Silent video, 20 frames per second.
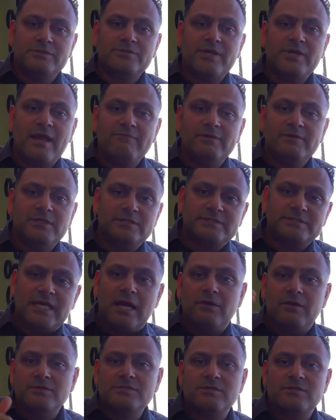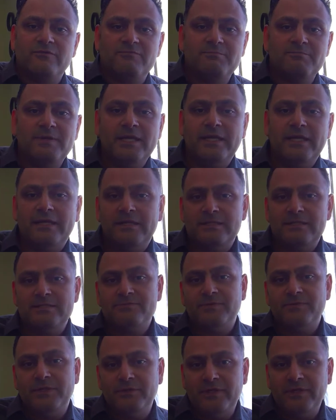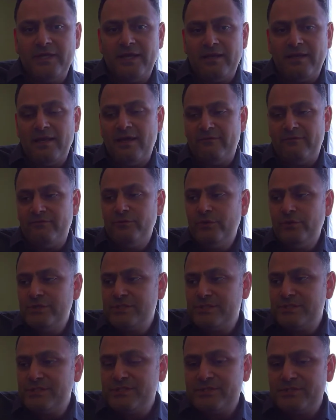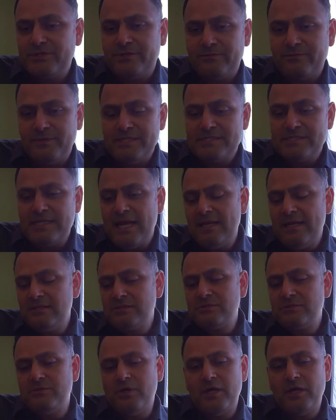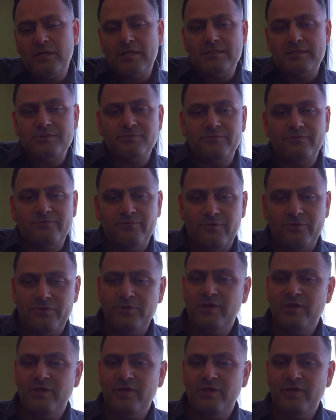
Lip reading: travel routes of planes where you can have noise disturbance, and so on and so forth.